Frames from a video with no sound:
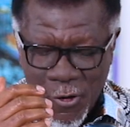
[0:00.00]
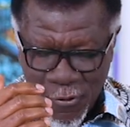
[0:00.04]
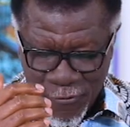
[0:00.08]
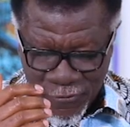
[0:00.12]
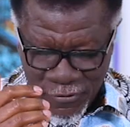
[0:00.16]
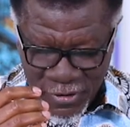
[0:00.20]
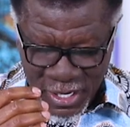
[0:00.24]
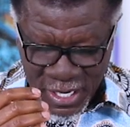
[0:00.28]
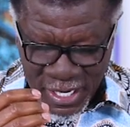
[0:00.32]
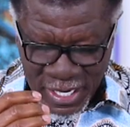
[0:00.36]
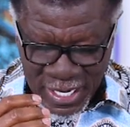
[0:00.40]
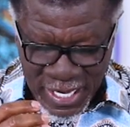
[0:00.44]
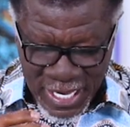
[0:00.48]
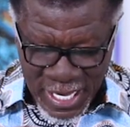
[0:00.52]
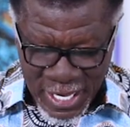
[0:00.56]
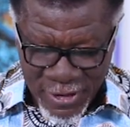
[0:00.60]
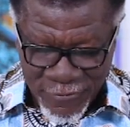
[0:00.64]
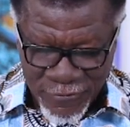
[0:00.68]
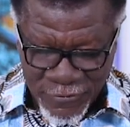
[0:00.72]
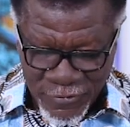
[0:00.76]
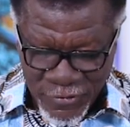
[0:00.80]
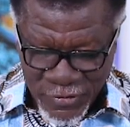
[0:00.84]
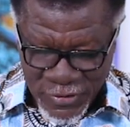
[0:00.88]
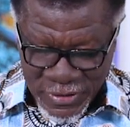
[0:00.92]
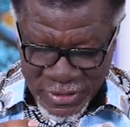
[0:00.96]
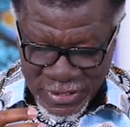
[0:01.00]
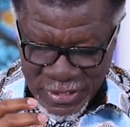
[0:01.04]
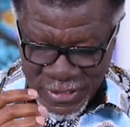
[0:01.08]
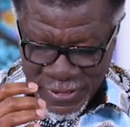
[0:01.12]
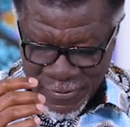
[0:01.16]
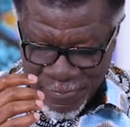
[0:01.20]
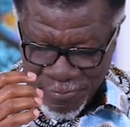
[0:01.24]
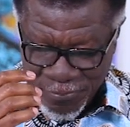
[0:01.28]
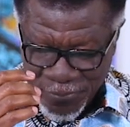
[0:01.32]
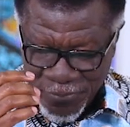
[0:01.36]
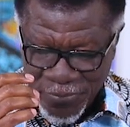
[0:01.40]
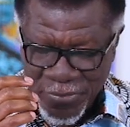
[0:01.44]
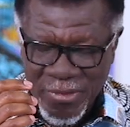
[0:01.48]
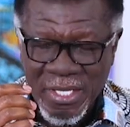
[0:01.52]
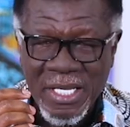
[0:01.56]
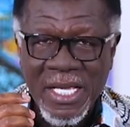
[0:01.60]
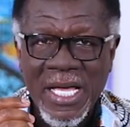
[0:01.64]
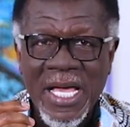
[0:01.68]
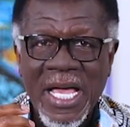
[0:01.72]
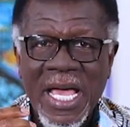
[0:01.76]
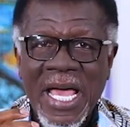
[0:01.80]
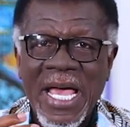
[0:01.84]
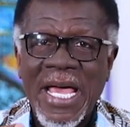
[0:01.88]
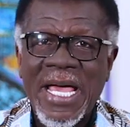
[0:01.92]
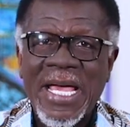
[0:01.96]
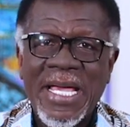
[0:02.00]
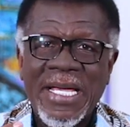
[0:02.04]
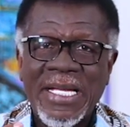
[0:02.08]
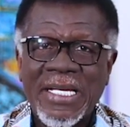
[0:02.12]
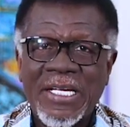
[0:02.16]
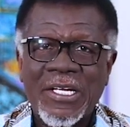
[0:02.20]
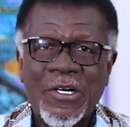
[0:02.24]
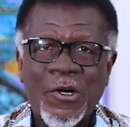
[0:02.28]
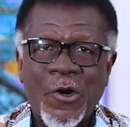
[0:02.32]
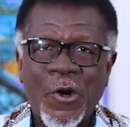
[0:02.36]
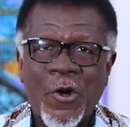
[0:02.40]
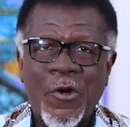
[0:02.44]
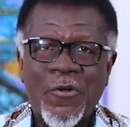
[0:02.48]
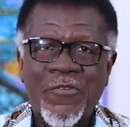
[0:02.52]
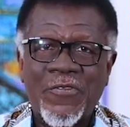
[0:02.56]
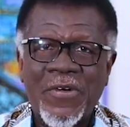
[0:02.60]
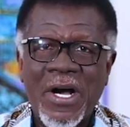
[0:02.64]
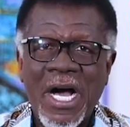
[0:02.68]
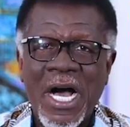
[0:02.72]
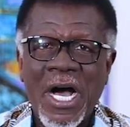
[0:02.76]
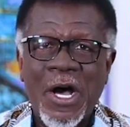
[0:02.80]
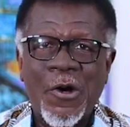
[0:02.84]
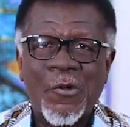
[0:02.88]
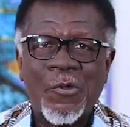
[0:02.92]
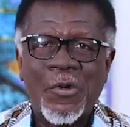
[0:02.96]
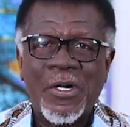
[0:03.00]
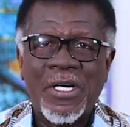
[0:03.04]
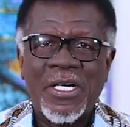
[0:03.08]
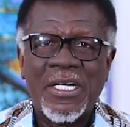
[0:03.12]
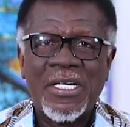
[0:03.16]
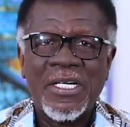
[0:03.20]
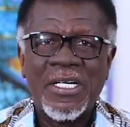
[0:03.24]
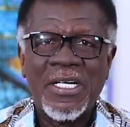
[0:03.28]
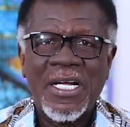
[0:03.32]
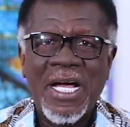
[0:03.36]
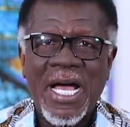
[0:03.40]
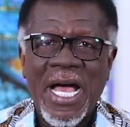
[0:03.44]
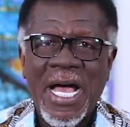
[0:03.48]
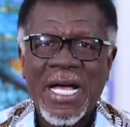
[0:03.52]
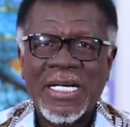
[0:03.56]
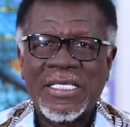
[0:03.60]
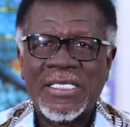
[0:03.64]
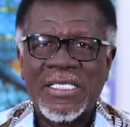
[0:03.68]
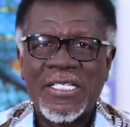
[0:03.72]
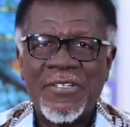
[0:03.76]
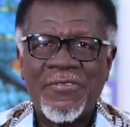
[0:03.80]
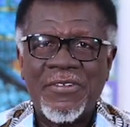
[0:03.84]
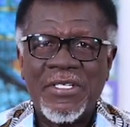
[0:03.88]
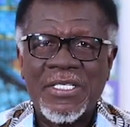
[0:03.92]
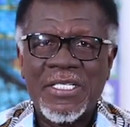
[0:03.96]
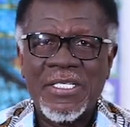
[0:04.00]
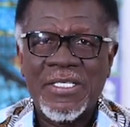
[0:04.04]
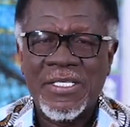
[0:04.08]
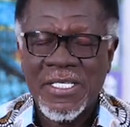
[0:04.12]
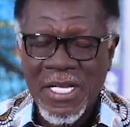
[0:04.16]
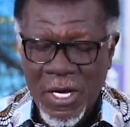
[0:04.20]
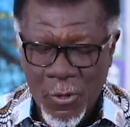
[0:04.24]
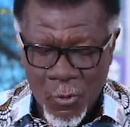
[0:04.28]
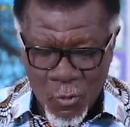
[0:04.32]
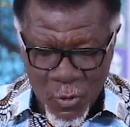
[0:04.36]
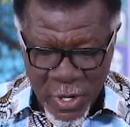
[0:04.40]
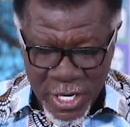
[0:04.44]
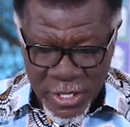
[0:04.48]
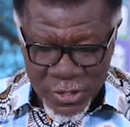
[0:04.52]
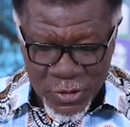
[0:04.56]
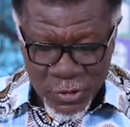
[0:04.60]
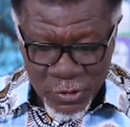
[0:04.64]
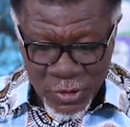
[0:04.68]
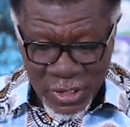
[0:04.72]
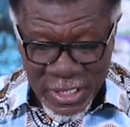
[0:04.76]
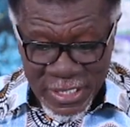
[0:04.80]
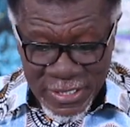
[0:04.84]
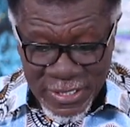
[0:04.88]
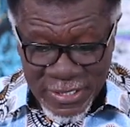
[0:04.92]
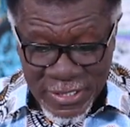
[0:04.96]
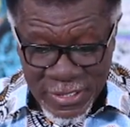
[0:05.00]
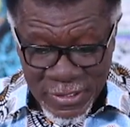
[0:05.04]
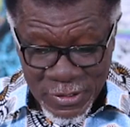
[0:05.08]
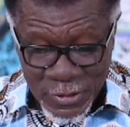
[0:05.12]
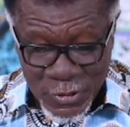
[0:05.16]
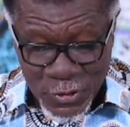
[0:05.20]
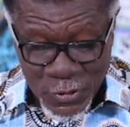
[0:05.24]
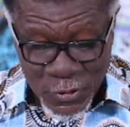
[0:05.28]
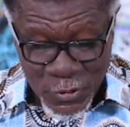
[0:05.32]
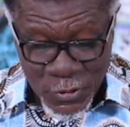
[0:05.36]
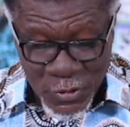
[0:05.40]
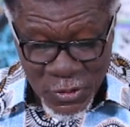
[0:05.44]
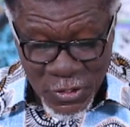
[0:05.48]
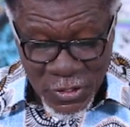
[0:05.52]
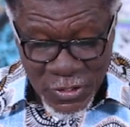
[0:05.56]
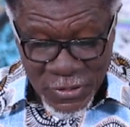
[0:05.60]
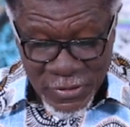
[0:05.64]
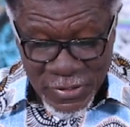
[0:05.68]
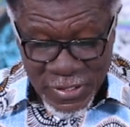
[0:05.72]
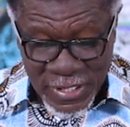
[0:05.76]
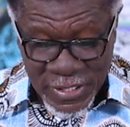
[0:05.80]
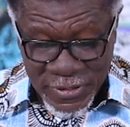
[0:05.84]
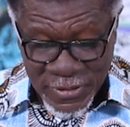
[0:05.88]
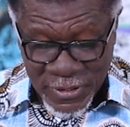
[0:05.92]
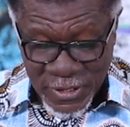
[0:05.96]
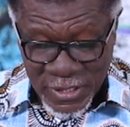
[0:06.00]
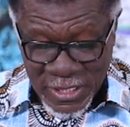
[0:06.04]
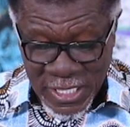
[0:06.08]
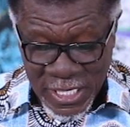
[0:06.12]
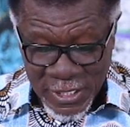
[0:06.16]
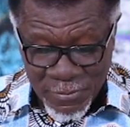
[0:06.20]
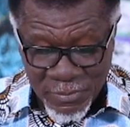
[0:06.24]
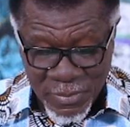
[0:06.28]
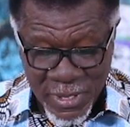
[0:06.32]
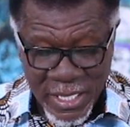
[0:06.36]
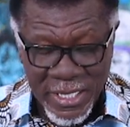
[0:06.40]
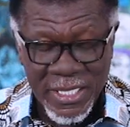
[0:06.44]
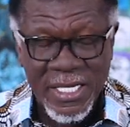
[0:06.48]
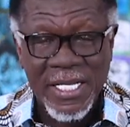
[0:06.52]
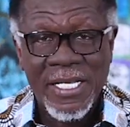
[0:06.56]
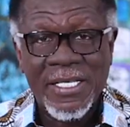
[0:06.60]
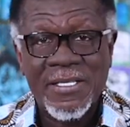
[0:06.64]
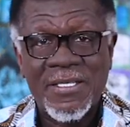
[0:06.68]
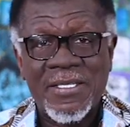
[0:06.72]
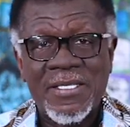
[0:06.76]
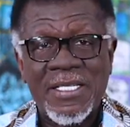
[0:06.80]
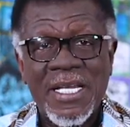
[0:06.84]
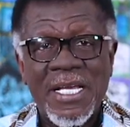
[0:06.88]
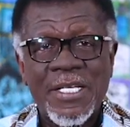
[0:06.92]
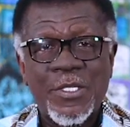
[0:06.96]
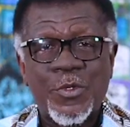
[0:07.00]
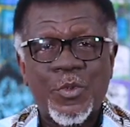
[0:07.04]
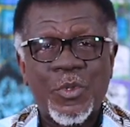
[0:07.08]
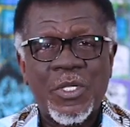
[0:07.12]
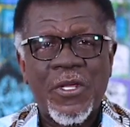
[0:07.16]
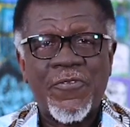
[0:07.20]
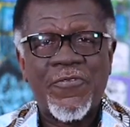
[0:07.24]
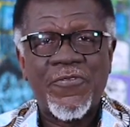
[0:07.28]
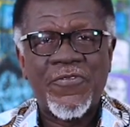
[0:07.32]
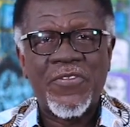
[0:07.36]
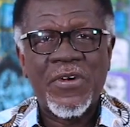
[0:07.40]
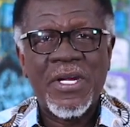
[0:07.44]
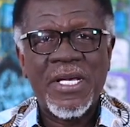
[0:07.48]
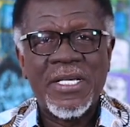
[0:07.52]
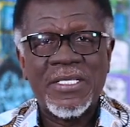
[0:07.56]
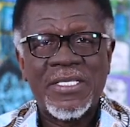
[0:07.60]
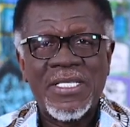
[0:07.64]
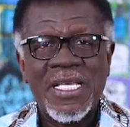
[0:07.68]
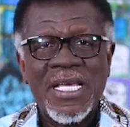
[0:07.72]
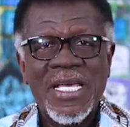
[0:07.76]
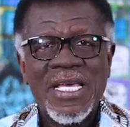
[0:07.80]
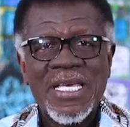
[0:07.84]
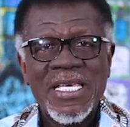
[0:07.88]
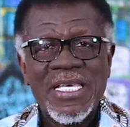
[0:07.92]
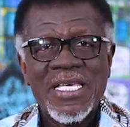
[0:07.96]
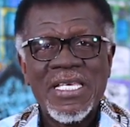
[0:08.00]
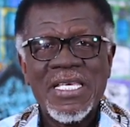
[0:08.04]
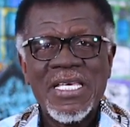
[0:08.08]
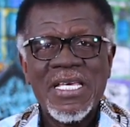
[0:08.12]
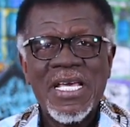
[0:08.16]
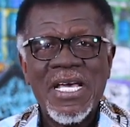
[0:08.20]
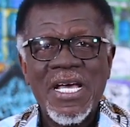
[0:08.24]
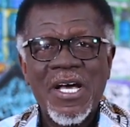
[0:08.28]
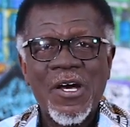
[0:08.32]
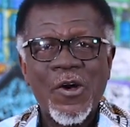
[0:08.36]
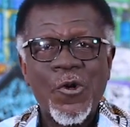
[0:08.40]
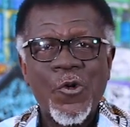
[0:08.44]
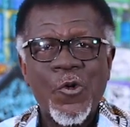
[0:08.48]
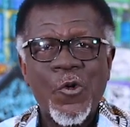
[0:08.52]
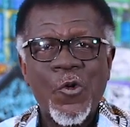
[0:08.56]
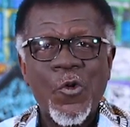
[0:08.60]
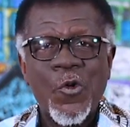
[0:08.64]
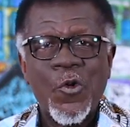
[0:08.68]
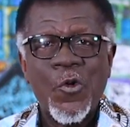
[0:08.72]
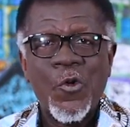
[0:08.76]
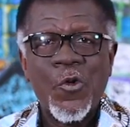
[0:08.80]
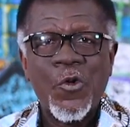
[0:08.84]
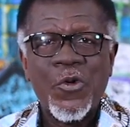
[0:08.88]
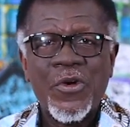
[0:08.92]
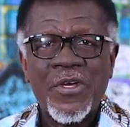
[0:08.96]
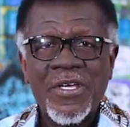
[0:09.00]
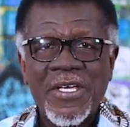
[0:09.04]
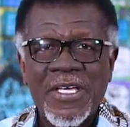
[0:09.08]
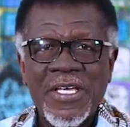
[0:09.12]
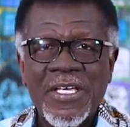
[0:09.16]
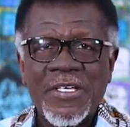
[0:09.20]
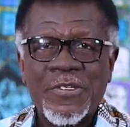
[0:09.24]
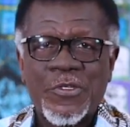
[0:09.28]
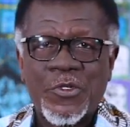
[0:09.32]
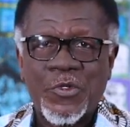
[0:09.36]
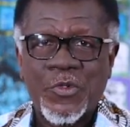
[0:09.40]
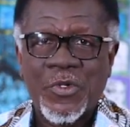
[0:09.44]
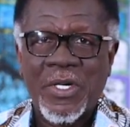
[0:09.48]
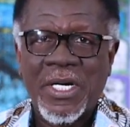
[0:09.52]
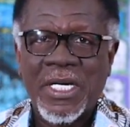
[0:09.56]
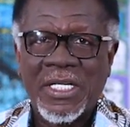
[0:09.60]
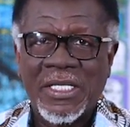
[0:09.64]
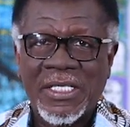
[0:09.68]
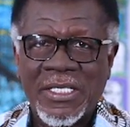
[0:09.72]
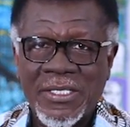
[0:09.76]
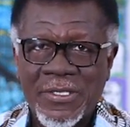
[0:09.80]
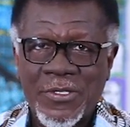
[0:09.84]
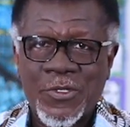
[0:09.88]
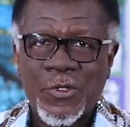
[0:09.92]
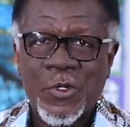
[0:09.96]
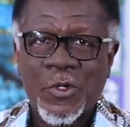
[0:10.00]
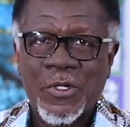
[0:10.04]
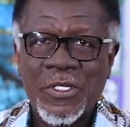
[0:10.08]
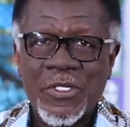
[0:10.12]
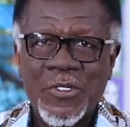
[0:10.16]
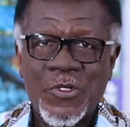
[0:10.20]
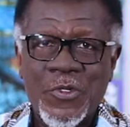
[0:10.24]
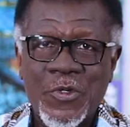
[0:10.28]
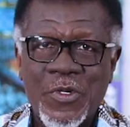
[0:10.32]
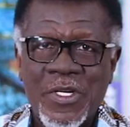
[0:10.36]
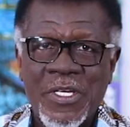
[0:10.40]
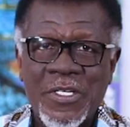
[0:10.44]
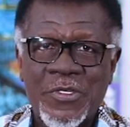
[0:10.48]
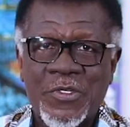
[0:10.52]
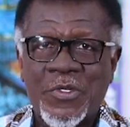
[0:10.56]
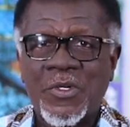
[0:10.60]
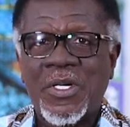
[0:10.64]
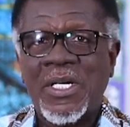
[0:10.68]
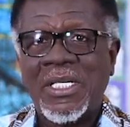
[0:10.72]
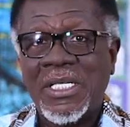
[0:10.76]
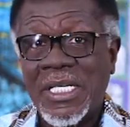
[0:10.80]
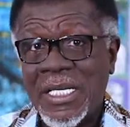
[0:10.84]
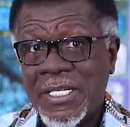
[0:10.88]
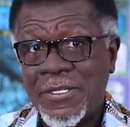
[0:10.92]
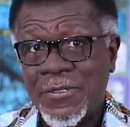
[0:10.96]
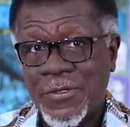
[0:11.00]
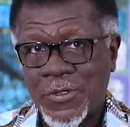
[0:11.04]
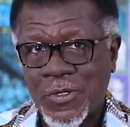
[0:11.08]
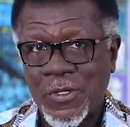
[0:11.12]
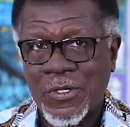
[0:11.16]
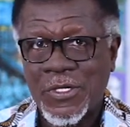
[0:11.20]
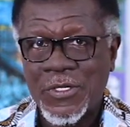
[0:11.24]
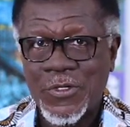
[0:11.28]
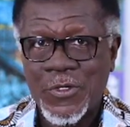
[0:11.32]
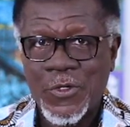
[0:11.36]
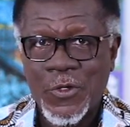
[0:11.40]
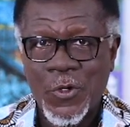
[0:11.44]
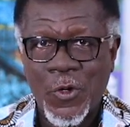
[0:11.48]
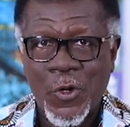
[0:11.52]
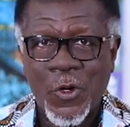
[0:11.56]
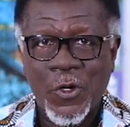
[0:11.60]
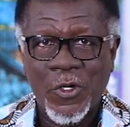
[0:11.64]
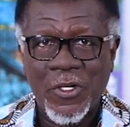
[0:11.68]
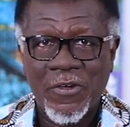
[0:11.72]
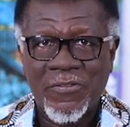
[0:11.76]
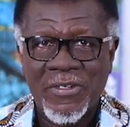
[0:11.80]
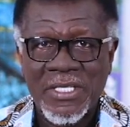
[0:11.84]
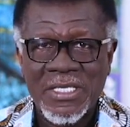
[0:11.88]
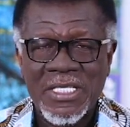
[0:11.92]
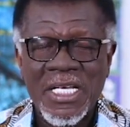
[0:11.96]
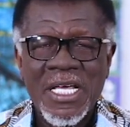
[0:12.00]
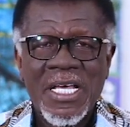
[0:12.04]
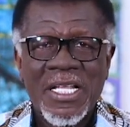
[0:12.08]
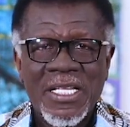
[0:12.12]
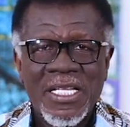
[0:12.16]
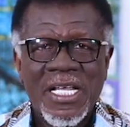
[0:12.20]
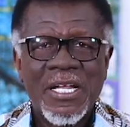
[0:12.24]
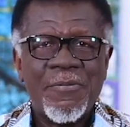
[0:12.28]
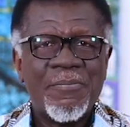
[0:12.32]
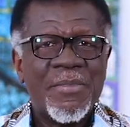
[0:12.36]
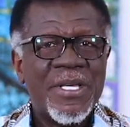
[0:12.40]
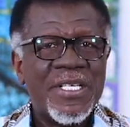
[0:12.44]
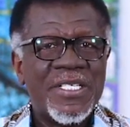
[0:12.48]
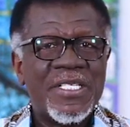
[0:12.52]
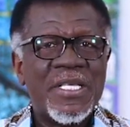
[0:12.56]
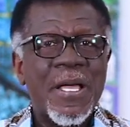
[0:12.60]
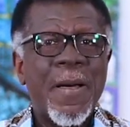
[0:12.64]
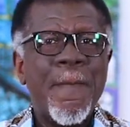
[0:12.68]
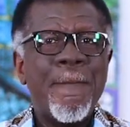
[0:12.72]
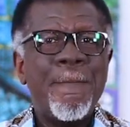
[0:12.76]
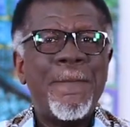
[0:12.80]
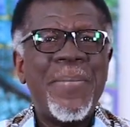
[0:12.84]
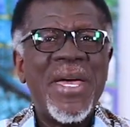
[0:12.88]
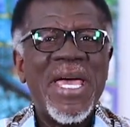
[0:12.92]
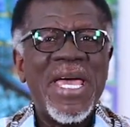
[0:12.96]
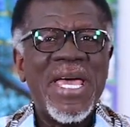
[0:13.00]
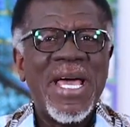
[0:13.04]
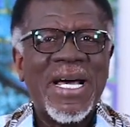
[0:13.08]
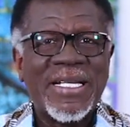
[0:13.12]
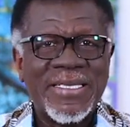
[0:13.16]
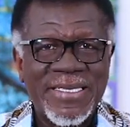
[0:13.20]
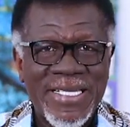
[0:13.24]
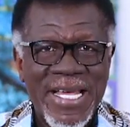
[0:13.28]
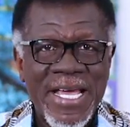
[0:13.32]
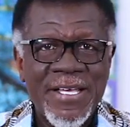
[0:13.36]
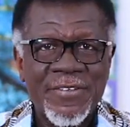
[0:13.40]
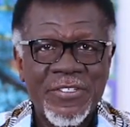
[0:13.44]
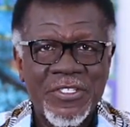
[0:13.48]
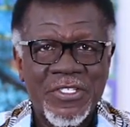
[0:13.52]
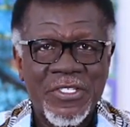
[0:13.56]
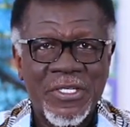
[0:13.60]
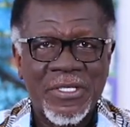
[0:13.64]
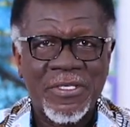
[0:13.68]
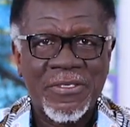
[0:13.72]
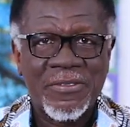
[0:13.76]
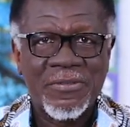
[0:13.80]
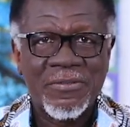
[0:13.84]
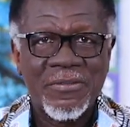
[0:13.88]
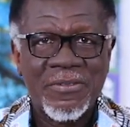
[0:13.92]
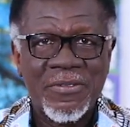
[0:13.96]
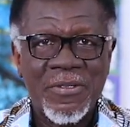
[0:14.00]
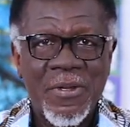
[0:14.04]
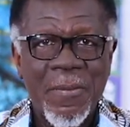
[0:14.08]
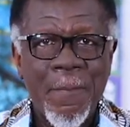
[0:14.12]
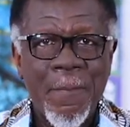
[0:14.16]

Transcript: of our effort and of our activities. Now, when you listen to the statement, it states with the phrase, "Hear, O Israel." It's talking to Israel and it's talking to all of us. That means pay attention